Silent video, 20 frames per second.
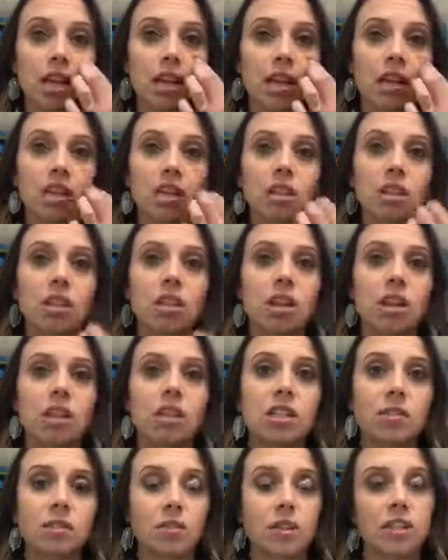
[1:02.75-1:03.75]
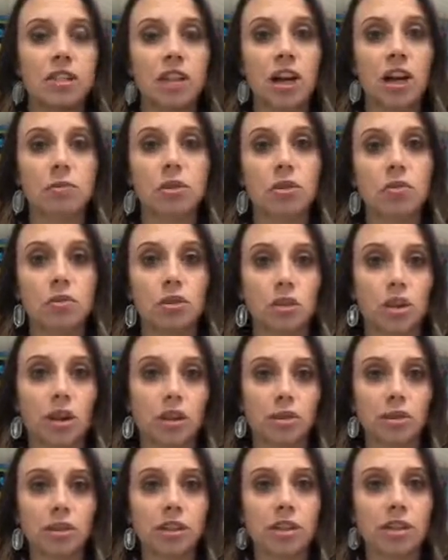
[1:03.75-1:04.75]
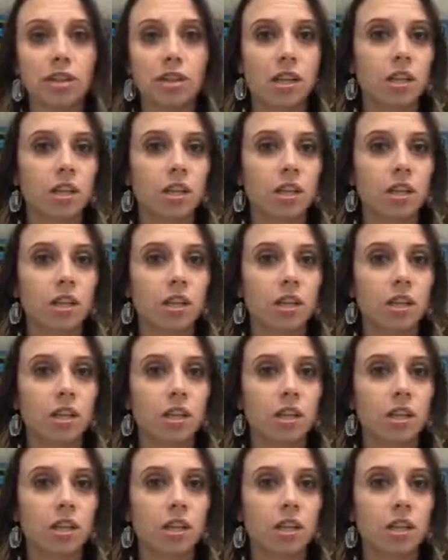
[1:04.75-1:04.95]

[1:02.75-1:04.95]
in different types of genres